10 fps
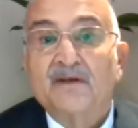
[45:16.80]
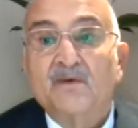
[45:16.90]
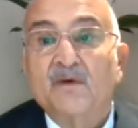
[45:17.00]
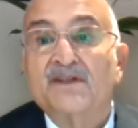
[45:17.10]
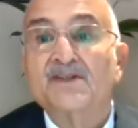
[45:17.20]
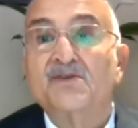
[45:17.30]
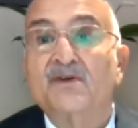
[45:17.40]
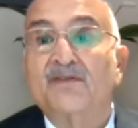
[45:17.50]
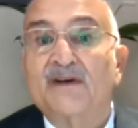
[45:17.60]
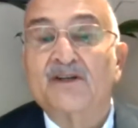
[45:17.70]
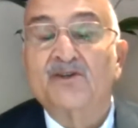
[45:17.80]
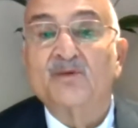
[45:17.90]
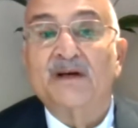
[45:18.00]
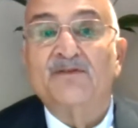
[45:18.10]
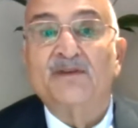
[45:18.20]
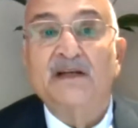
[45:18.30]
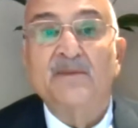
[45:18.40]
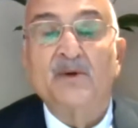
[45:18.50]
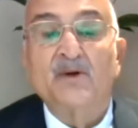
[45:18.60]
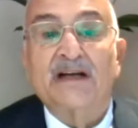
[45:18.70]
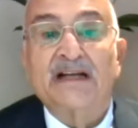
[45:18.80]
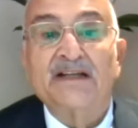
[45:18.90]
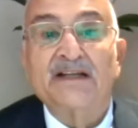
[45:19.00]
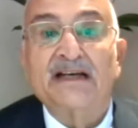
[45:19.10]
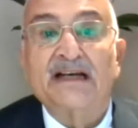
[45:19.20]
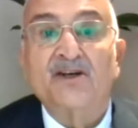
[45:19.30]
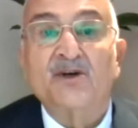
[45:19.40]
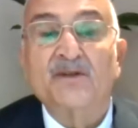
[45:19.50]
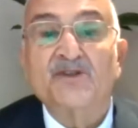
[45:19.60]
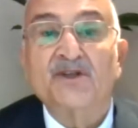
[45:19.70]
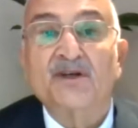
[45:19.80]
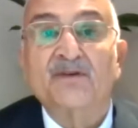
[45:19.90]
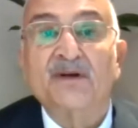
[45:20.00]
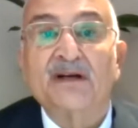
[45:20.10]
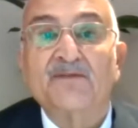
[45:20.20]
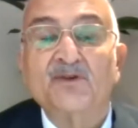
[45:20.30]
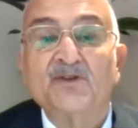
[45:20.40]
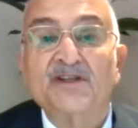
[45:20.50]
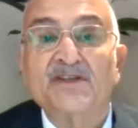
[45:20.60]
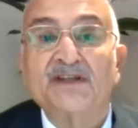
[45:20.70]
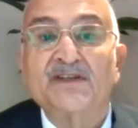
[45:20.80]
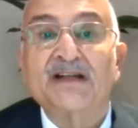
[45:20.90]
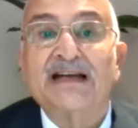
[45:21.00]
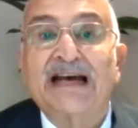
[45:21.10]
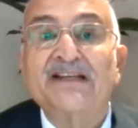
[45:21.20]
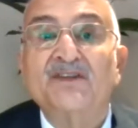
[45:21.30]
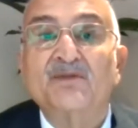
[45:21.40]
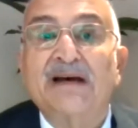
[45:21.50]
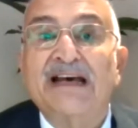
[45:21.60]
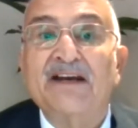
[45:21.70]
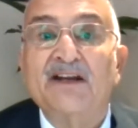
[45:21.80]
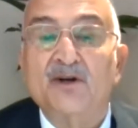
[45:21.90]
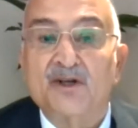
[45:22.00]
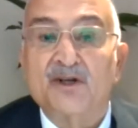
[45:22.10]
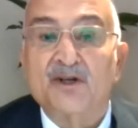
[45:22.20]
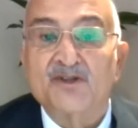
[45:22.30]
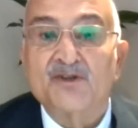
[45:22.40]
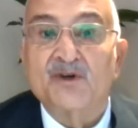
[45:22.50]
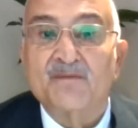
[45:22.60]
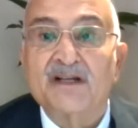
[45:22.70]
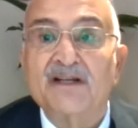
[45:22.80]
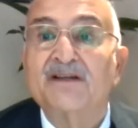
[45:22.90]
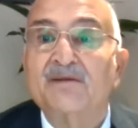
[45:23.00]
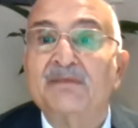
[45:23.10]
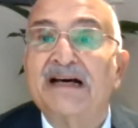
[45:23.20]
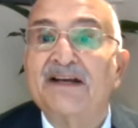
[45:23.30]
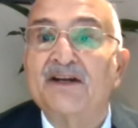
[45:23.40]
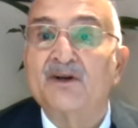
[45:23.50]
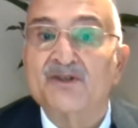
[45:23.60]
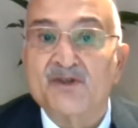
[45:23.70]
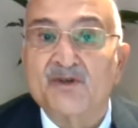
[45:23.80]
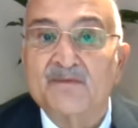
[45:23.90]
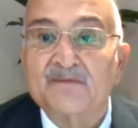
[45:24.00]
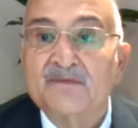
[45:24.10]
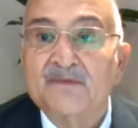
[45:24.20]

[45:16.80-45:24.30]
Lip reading: what is referred to by Filippo Grandi, the High Commissioner for Refugees, as the Ninth Mare Nostrum, not the Mare Nostrum,